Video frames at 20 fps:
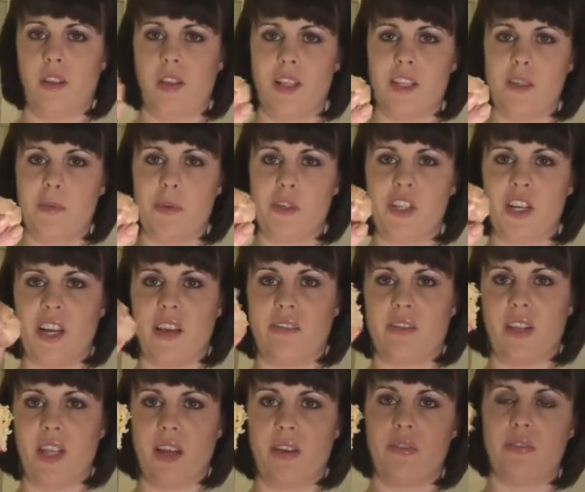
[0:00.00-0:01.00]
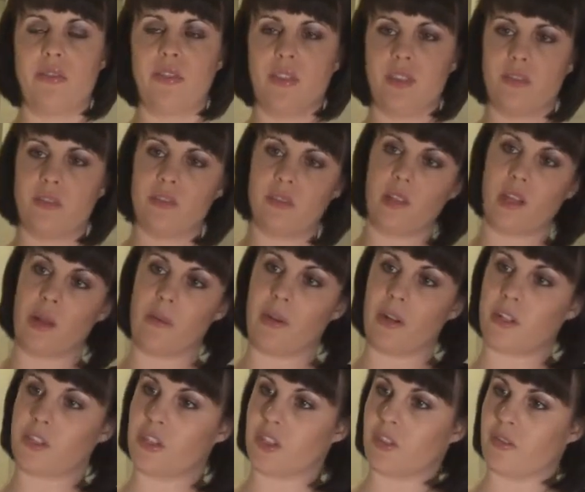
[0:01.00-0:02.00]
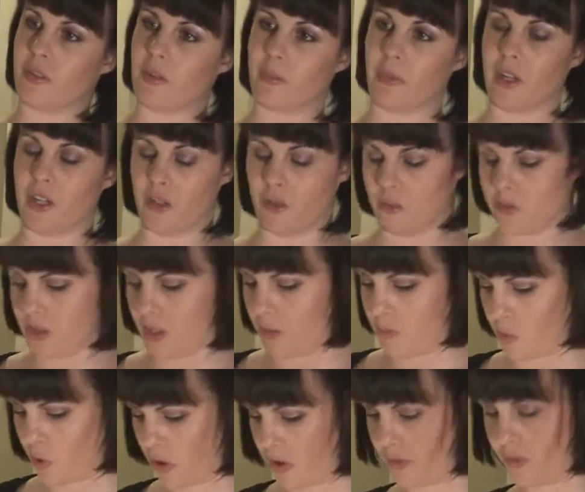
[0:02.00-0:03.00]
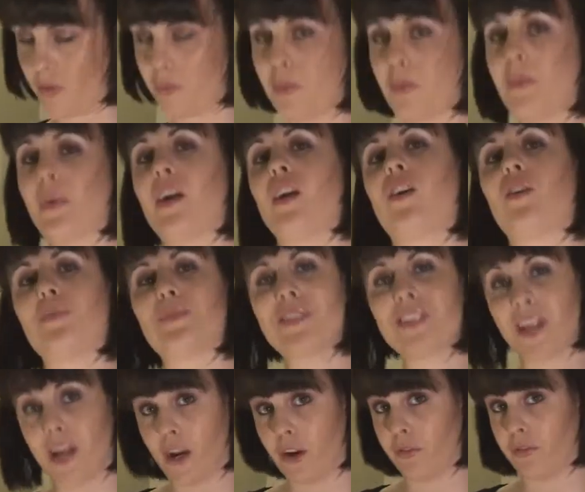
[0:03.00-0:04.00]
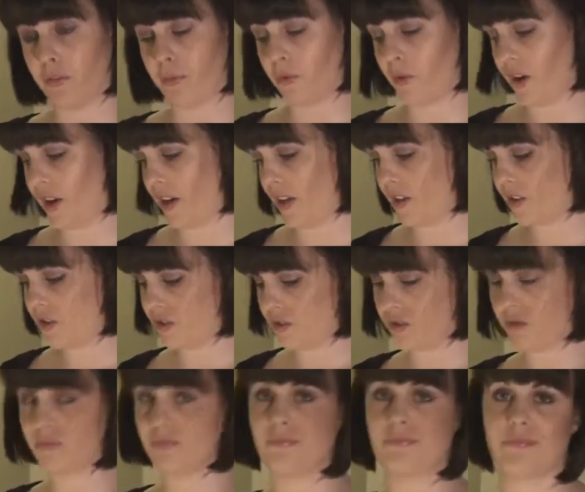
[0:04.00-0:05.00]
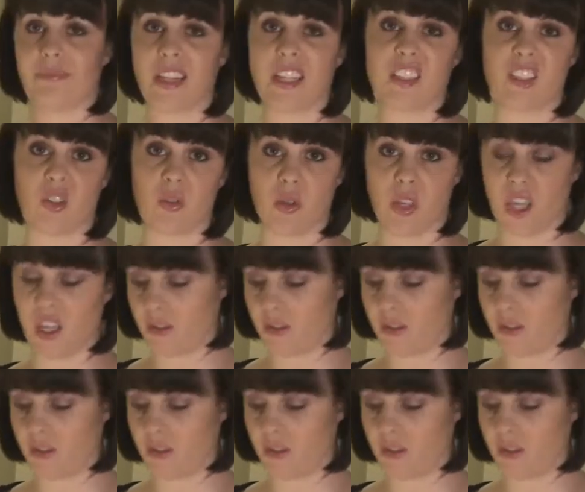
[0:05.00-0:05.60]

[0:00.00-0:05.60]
That's how much I have left. I'm not sure if I'm going to use any more of it, but my arm's tired from grating, so that's all we